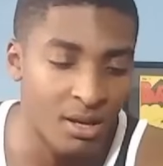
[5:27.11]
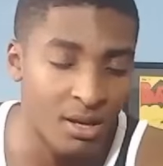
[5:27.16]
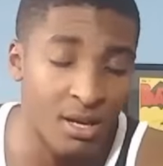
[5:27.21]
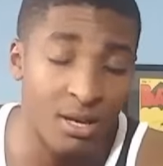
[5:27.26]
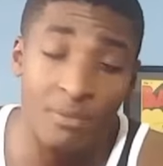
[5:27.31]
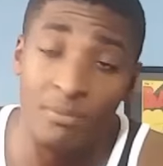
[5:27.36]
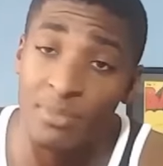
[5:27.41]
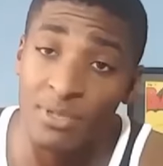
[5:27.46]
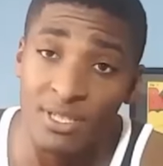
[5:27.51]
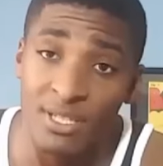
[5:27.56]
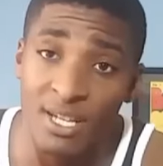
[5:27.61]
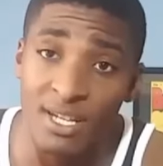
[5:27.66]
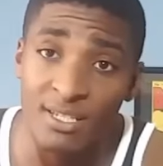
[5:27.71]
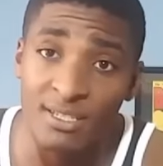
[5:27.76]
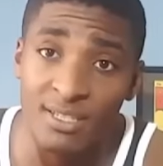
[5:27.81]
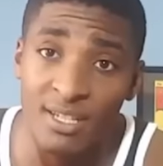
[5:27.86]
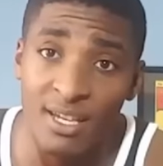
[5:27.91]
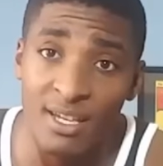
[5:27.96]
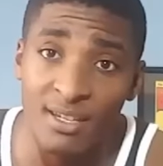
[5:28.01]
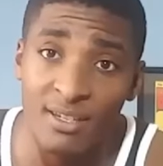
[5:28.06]
All right,
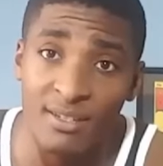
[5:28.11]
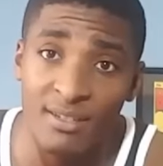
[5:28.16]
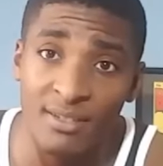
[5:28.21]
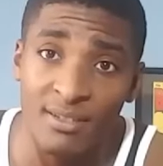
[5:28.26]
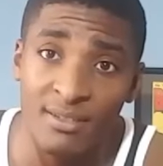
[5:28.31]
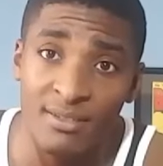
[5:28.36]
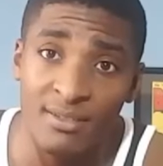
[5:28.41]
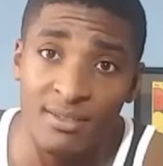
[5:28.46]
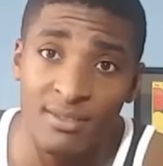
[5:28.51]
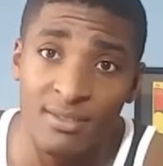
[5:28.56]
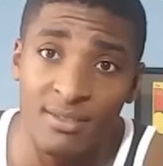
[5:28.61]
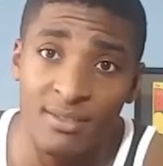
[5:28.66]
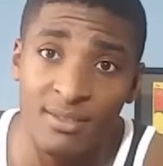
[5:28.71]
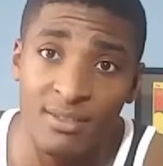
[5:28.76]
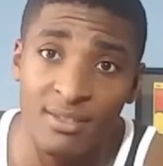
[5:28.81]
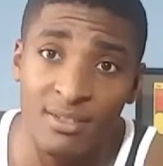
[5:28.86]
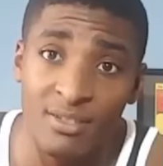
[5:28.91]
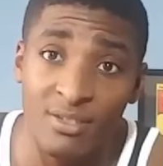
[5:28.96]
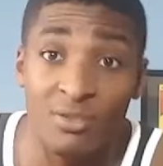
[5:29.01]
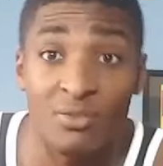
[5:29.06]
besides that,
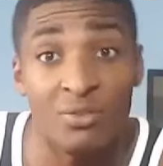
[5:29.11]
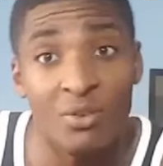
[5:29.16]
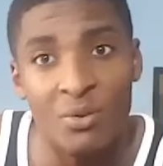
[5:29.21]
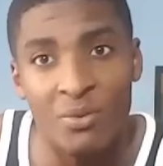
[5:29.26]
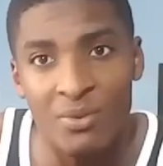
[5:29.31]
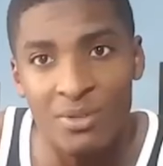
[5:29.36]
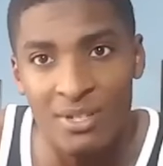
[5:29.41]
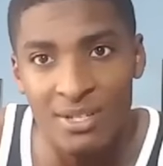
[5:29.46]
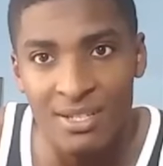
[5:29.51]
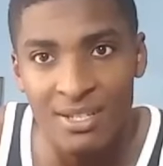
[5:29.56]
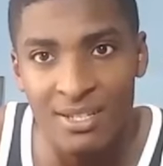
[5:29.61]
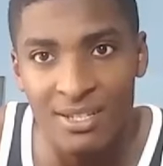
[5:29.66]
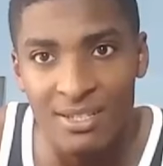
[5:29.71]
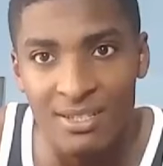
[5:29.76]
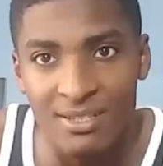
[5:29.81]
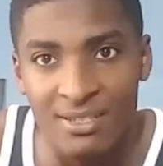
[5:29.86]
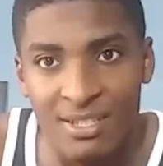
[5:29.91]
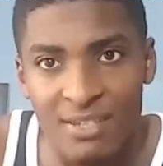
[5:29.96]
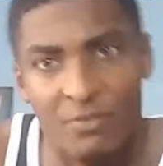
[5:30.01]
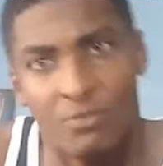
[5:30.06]
you know what it
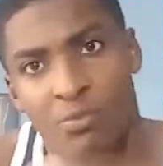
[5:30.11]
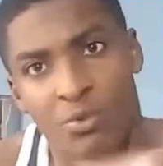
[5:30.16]
is.